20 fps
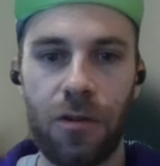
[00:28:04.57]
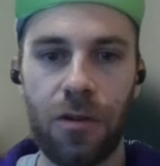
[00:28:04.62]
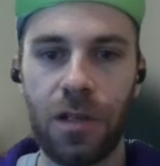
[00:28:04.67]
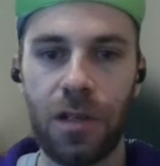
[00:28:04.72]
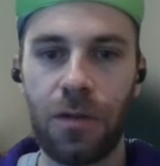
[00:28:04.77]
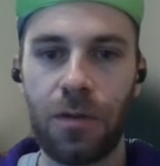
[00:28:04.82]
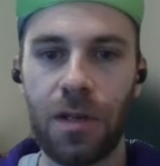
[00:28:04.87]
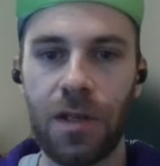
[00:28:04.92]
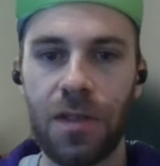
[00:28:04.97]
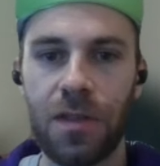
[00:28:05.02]
4
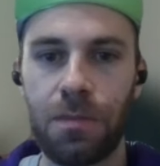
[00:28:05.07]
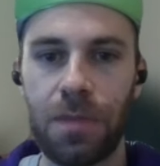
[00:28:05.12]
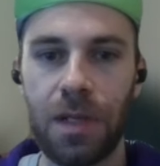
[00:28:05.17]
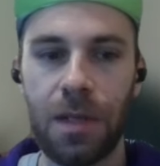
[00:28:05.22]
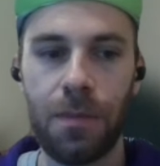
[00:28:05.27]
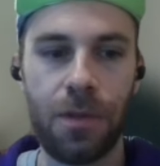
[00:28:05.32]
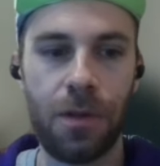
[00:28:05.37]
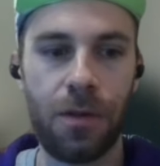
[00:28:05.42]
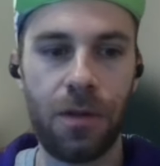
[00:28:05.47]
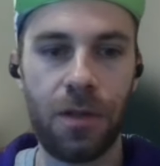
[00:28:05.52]
degrees,
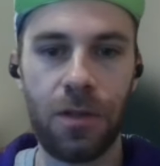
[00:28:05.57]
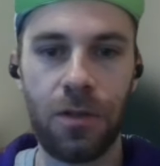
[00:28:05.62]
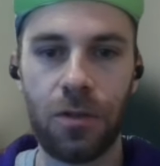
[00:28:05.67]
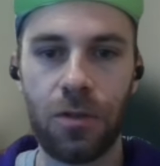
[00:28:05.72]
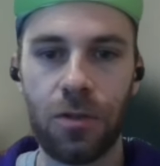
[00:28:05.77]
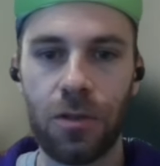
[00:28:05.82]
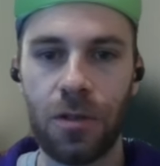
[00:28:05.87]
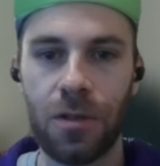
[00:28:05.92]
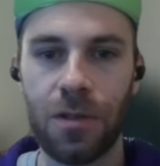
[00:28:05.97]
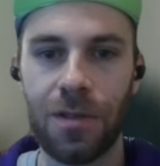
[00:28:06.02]
people in
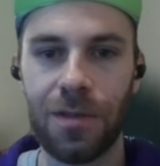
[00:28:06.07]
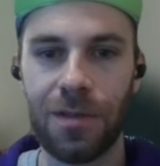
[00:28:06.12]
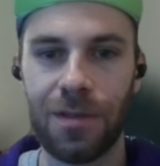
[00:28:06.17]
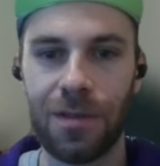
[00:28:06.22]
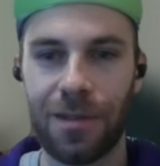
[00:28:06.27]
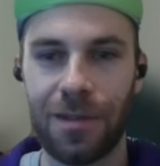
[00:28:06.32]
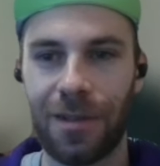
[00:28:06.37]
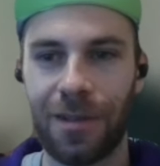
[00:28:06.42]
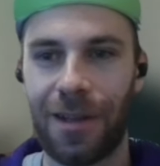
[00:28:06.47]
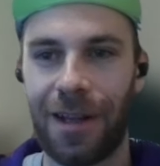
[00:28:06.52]

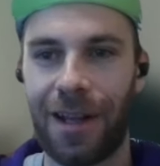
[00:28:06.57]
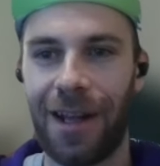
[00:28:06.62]
shorts,